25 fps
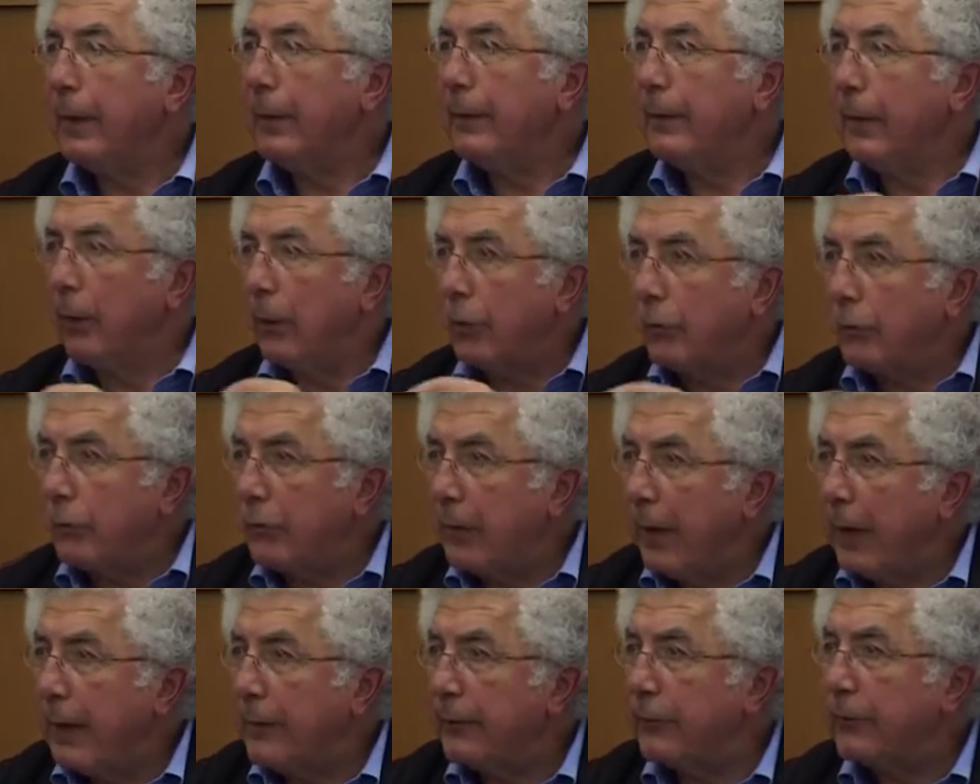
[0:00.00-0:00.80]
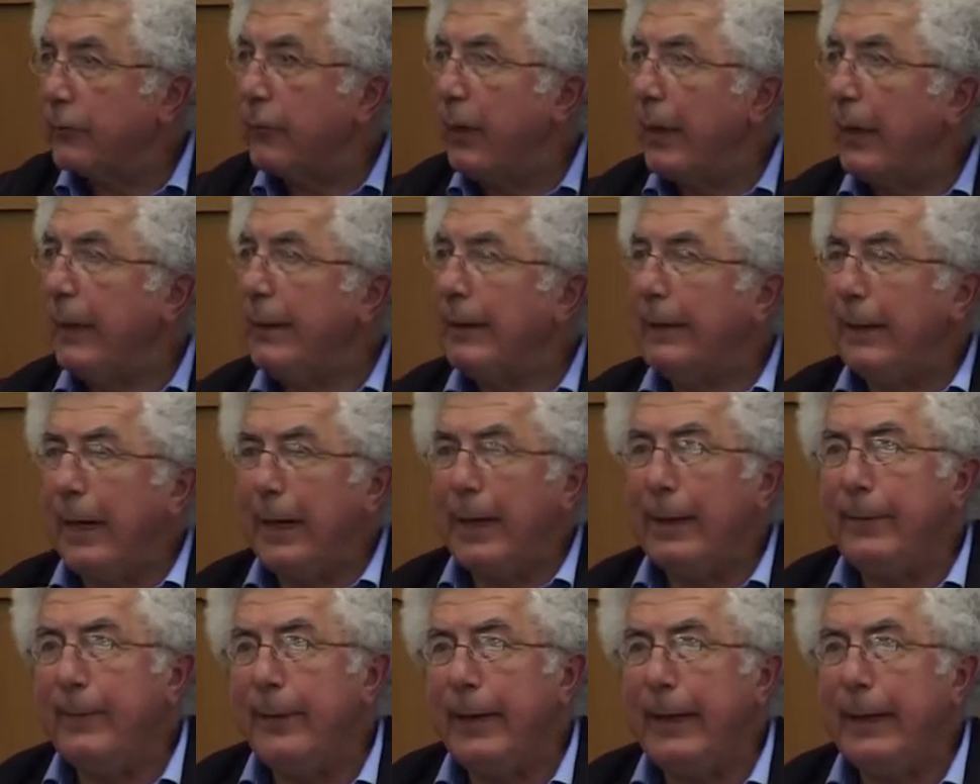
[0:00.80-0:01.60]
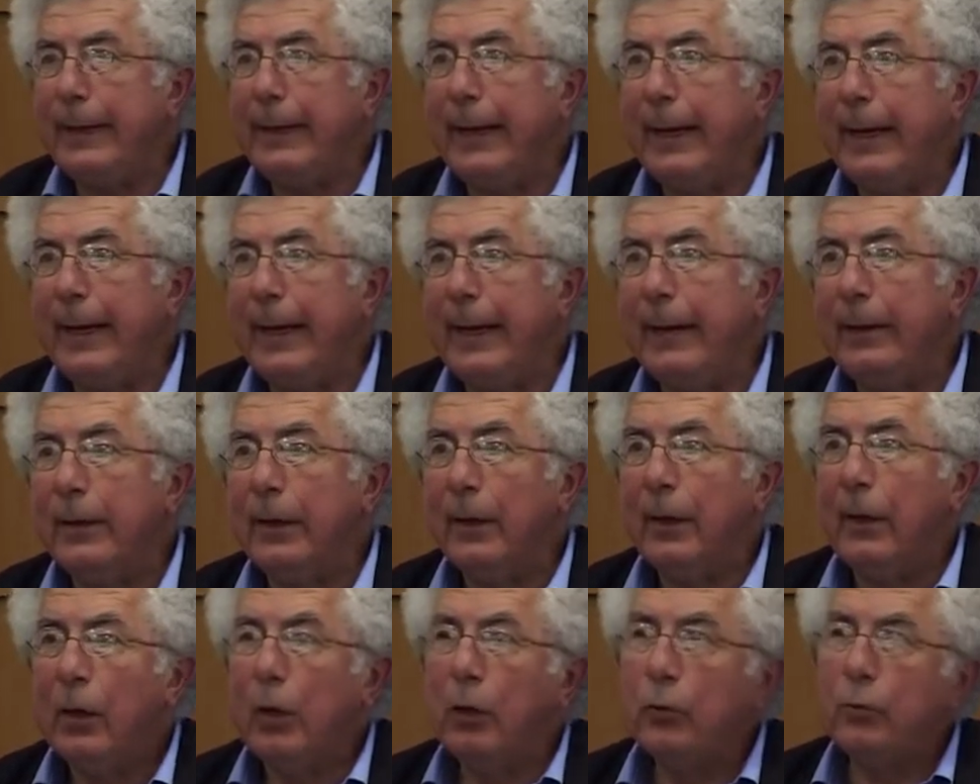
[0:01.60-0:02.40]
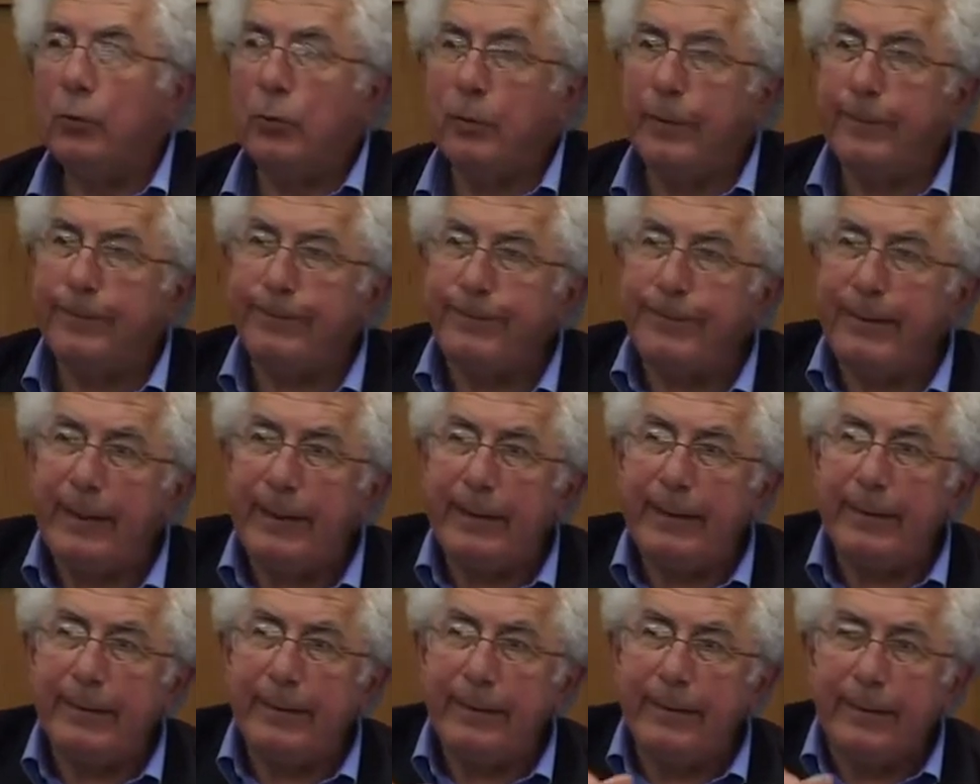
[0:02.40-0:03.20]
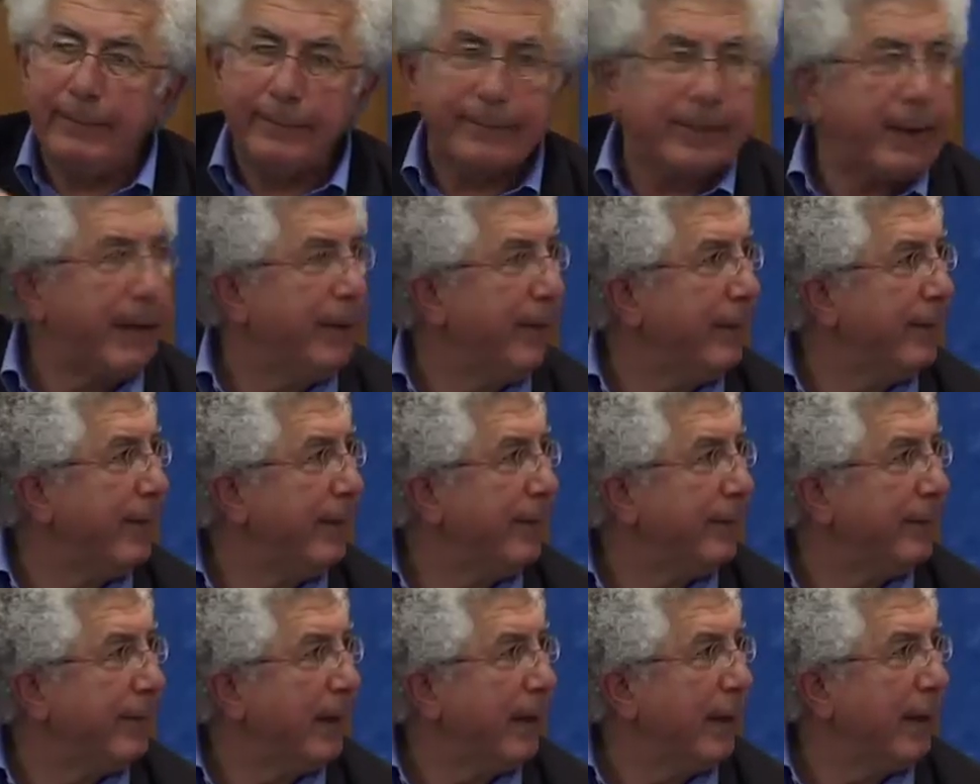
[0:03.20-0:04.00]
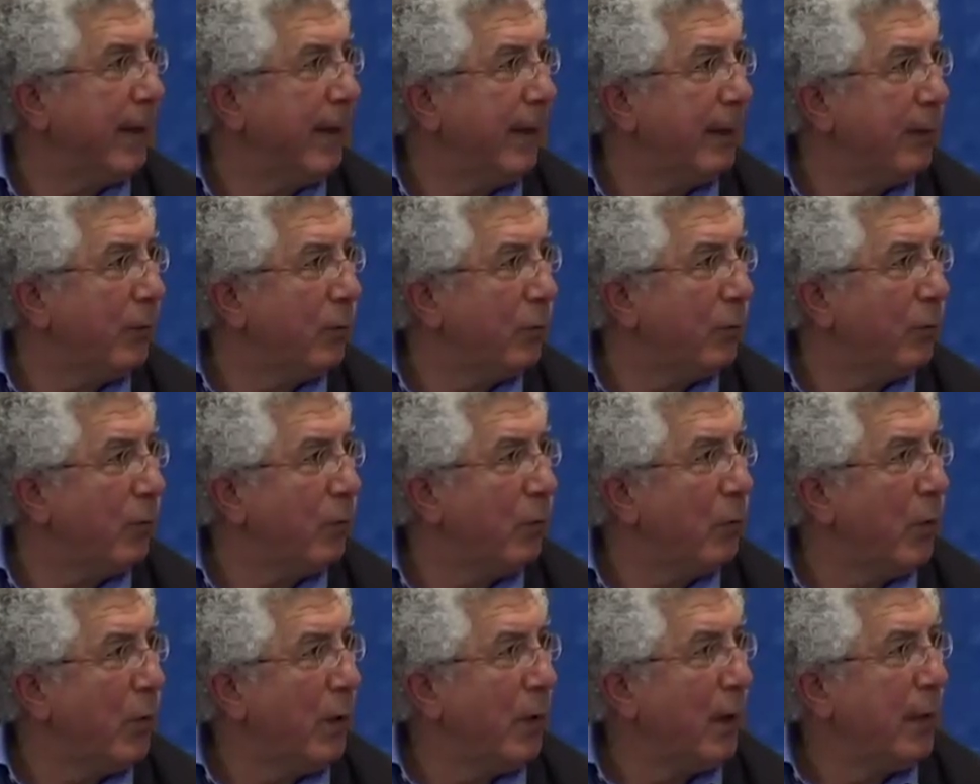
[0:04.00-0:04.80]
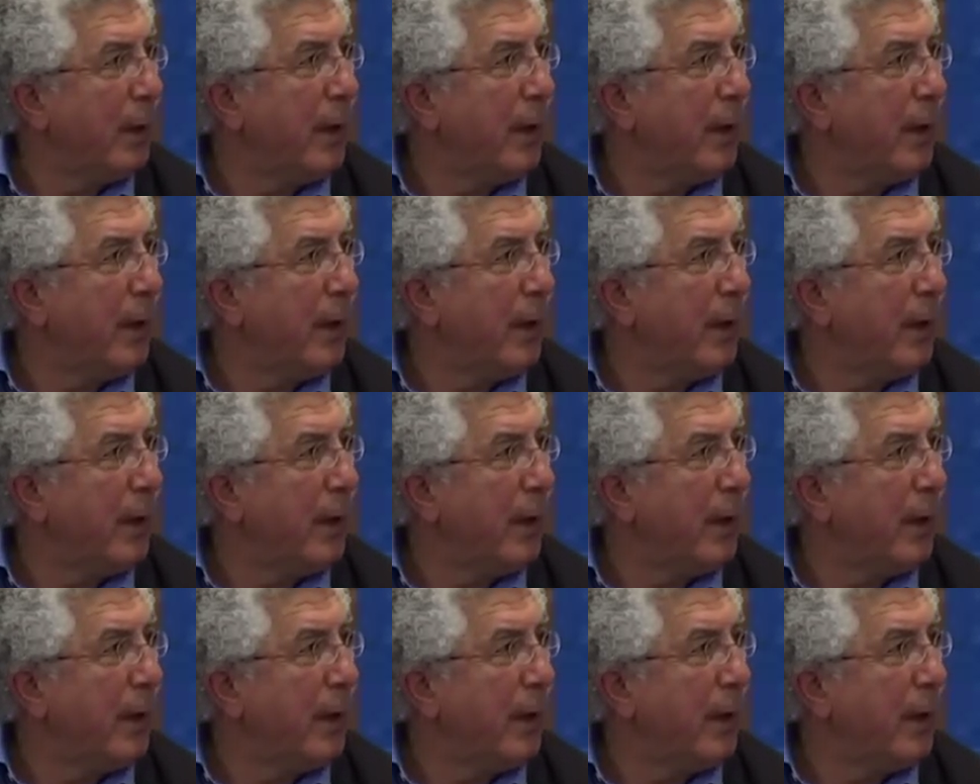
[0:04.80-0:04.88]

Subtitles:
They would try time and again to defeat the Zionists and to